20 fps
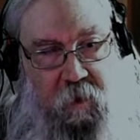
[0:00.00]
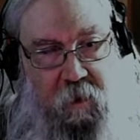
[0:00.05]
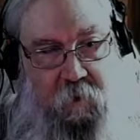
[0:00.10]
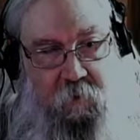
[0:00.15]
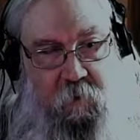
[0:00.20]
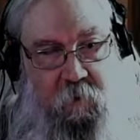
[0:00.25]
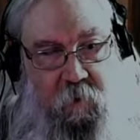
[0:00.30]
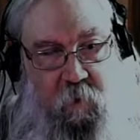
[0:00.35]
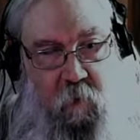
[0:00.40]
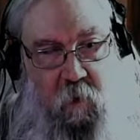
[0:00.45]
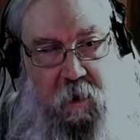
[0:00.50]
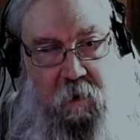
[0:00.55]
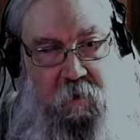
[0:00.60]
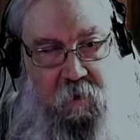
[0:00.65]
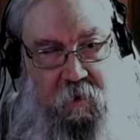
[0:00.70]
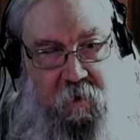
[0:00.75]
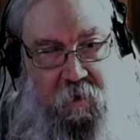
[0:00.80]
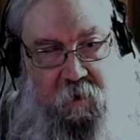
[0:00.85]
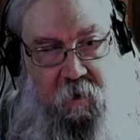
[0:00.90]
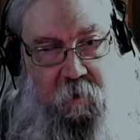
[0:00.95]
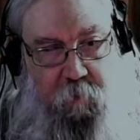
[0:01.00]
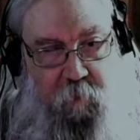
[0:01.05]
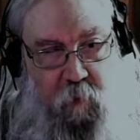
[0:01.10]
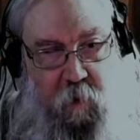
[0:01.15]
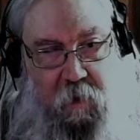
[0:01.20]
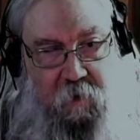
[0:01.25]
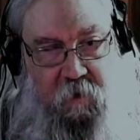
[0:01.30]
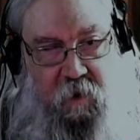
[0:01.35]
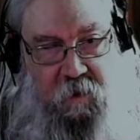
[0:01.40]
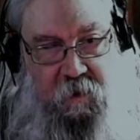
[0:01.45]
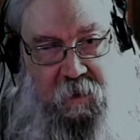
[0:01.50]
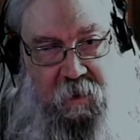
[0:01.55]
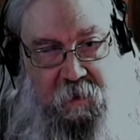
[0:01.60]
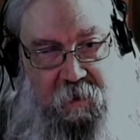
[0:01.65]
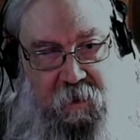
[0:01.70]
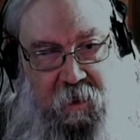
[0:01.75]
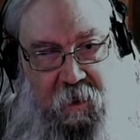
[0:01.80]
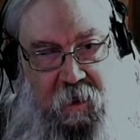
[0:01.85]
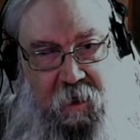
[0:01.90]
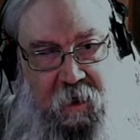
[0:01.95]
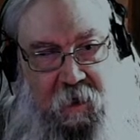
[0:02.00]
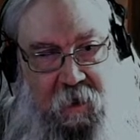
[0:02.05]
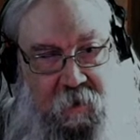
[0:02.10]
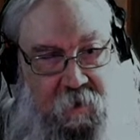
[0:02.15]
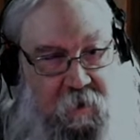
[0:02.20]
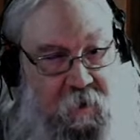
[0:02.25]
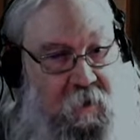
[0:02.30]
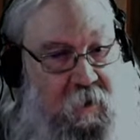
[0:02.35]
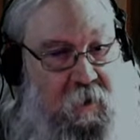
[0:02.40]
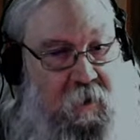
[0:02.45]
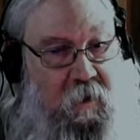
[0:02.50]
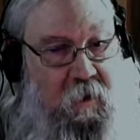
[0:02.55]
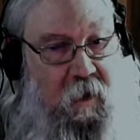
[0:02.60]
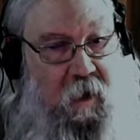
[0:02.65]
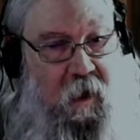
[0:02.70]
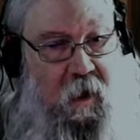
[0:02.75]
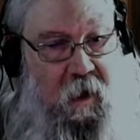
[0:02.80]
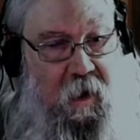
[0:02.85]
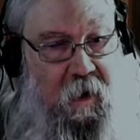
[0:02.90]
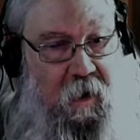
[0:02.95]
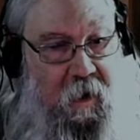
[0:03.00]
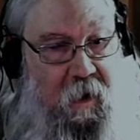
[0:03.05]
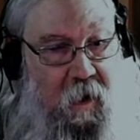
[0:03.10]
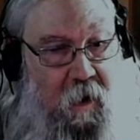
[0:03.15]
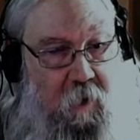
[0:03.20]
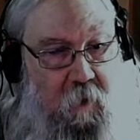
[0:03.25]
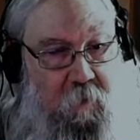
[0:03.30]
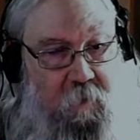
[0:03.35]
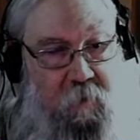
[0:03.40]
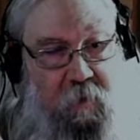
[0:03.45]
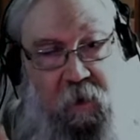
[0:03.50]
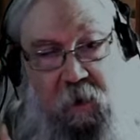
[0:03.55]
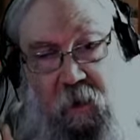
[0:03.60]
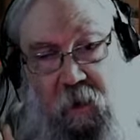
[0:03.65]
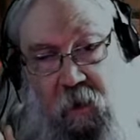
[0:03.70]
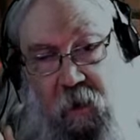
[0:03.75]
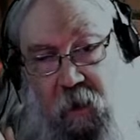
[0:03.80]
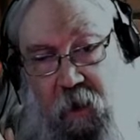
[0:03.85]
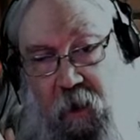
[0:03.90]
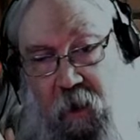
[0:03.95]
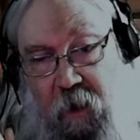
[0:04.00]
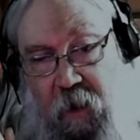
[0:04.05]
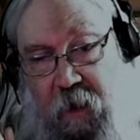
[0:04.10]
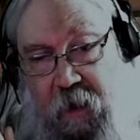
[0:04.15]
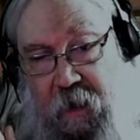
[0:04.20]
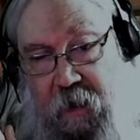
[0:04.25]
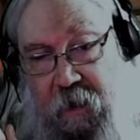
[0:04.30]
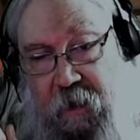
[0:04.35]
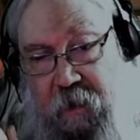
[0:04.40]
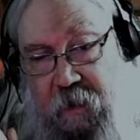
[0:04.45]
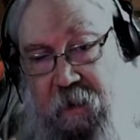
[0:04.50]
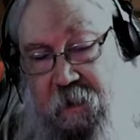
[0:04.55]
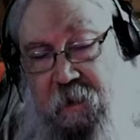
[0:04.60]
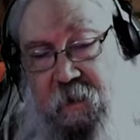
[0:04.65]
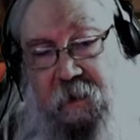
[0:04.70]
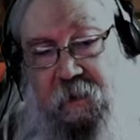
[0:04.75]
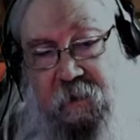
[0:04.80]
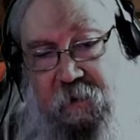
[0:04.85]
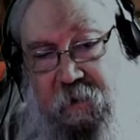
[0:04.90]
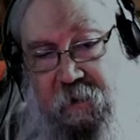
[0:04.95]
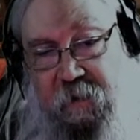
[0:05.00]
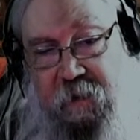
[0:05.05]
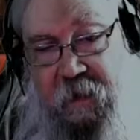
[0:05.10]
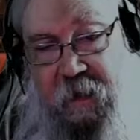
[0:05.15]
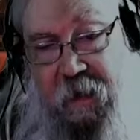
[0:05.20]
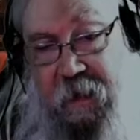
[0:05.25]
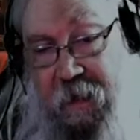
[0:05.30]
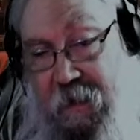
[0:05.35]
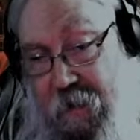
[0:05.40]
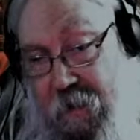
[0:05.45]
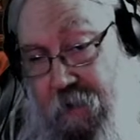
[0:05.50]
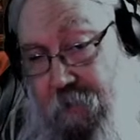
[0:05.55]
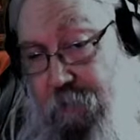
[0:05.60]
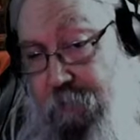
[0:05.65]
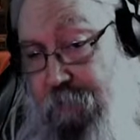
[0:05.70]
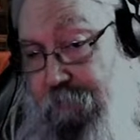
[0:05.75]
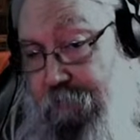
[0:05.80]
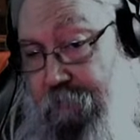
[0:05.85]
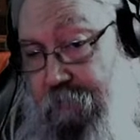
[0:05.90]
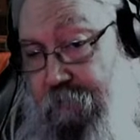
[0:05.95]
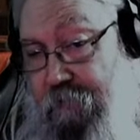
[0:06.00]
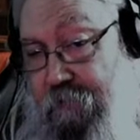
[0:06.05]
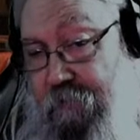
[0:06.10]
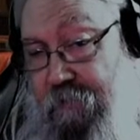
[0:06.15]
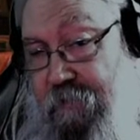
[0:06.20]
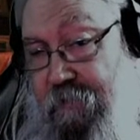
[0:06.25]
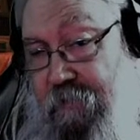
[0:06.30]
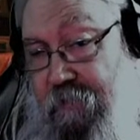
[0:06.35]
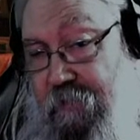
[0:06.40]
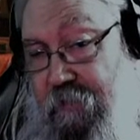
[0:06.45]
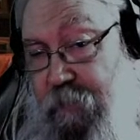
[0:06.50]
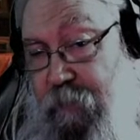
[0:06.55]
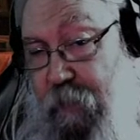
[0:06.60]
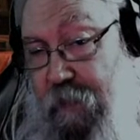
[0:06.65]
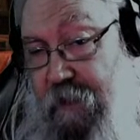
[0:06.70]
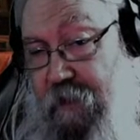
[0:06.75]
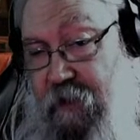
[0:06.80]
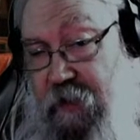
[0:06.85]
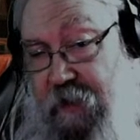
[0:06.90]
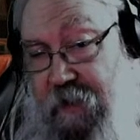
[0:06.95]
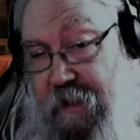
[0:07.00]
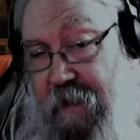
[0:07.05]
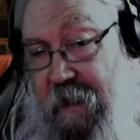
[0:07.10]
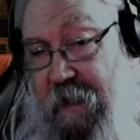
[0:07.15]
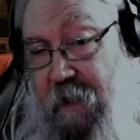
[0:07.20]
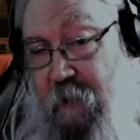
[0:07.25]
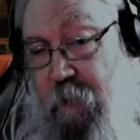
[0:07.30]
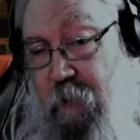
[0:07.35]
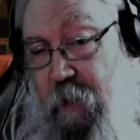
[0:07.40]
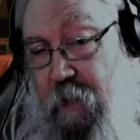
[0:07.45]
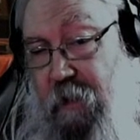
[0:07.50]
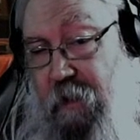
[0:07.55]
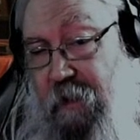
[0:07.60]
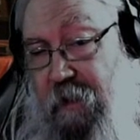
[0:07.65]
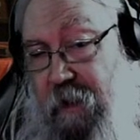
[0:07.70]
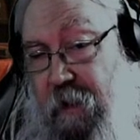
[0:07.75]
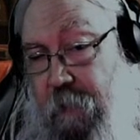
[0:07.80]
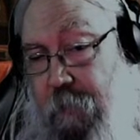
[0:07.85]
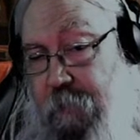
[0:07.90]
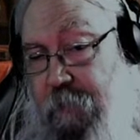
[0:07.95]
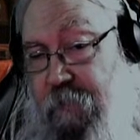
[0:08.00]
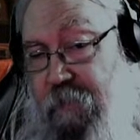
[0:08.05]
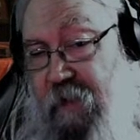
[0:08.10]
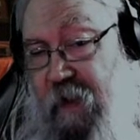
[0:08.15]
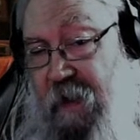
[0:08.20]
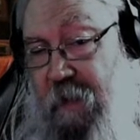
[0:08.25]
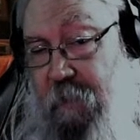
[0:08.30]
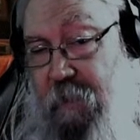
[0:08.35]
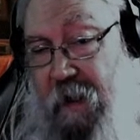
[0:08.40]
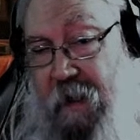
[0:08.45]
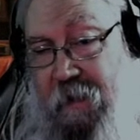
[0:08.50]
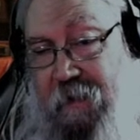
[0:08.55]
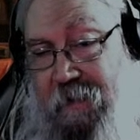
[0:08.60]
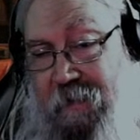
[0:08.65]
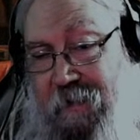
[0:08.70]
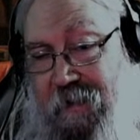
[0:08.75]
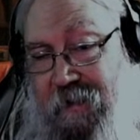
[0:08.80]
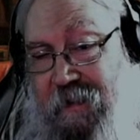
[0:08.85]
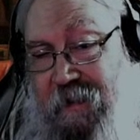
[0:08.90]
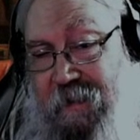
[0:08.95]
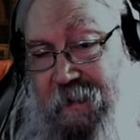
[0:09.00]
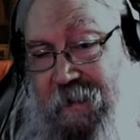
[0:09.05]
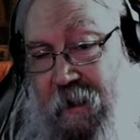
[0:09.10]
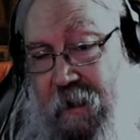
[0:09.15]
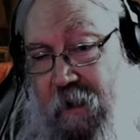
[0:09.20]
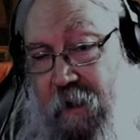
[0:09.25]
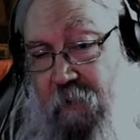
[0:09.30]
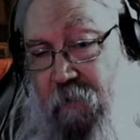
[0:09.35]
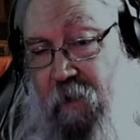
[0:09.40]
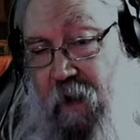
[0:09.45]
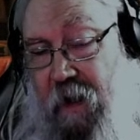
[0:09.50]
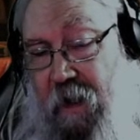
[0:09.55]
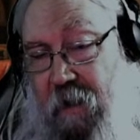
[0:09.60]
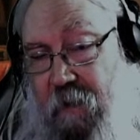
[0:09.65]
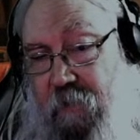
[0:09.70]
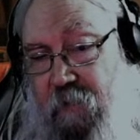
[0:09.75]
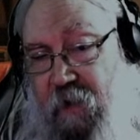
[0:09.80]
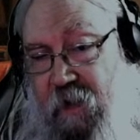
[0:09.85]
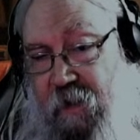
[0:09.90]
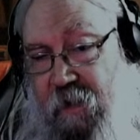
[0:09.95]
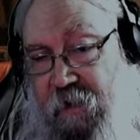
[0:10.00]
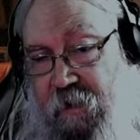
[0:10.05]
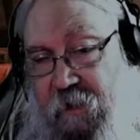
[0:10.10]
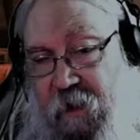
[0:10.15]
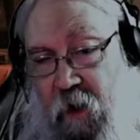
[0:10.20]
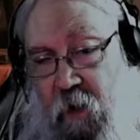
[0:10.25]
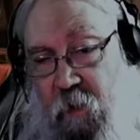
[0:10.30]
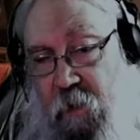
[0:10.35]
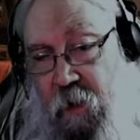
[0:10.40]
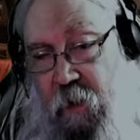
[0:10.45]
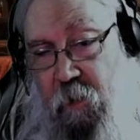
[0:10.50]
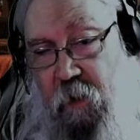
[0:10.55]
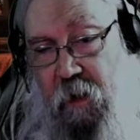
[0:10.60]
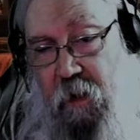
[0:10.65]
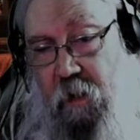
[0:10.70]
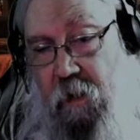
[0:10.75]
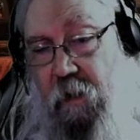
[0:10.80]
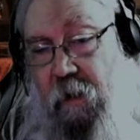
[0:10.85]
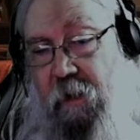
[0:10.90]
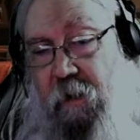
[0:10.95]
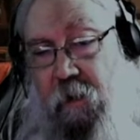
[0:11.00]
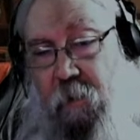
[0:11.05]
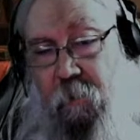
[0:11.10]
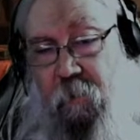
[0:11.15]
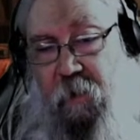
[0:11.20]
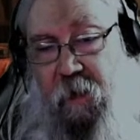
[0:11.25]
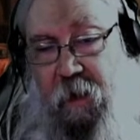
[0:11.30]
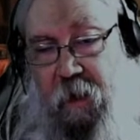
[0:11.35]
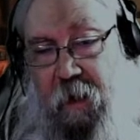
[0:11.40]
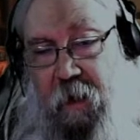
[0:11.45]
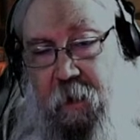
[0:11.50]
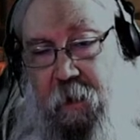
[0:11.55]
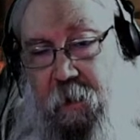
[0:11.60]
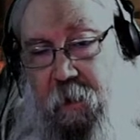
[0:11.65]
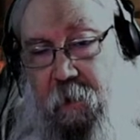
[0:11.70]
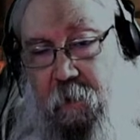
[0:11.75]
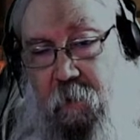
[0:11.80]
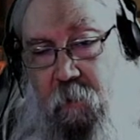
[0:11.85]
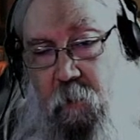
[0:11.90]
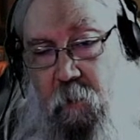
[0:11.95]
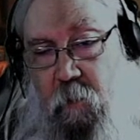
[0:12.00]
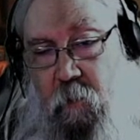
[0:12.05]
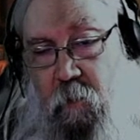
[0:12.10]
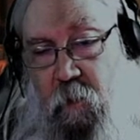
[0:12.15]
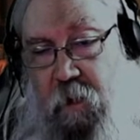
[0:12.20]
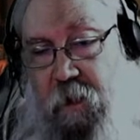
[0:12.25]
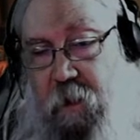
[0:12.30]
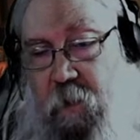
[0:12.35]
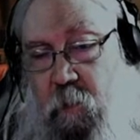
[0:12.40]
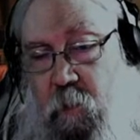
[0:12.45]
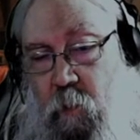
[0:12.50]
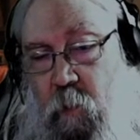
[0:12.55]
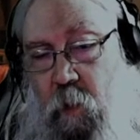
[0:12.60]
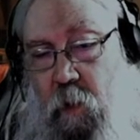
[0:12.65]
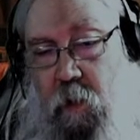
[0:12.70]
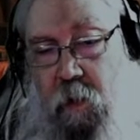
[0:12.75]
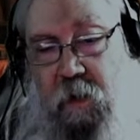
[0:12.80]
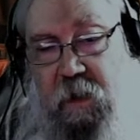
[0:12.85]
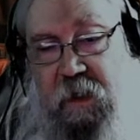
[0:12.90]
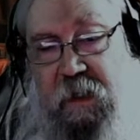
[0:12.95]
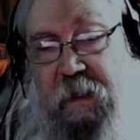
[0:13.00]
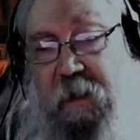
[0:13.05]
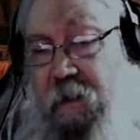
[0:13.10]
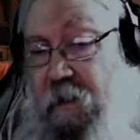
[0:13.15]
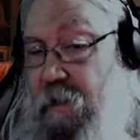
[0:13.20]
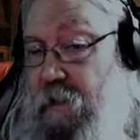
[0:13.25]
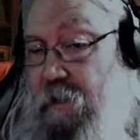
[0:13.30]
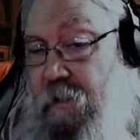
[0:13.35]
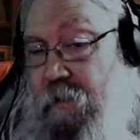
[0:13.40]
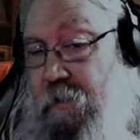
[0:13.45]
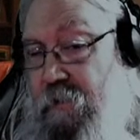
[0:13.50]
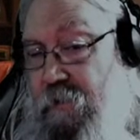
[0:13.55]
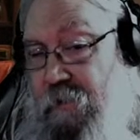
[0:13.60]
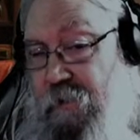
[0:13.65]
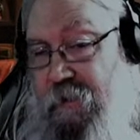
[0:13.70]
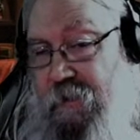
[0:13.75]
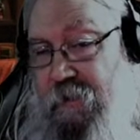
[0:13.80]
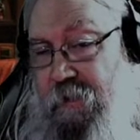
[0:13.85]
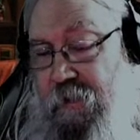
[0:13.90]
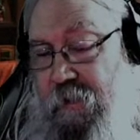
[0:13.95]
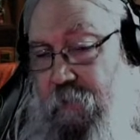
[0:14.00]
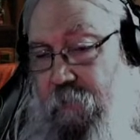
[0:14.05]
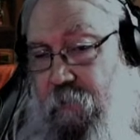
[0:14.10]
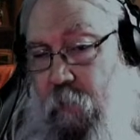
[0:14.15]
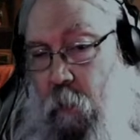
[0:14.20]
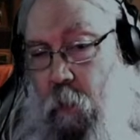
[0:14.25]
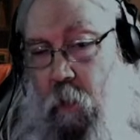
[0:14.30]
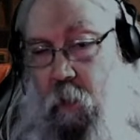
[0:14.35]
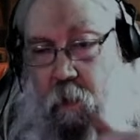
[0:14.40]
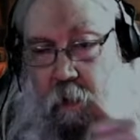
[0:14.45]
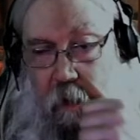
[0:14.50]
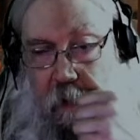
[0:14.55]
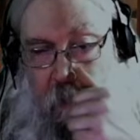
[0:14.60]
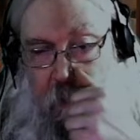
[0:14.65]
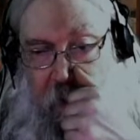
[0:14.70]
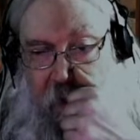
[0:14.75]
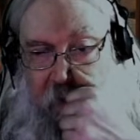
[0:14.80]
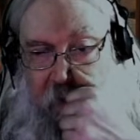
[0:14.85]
Kindle Direct and a project idea I had. I have a game pitch that I'd written up like back in 1995 that didn't go anywhere, that I reworked for a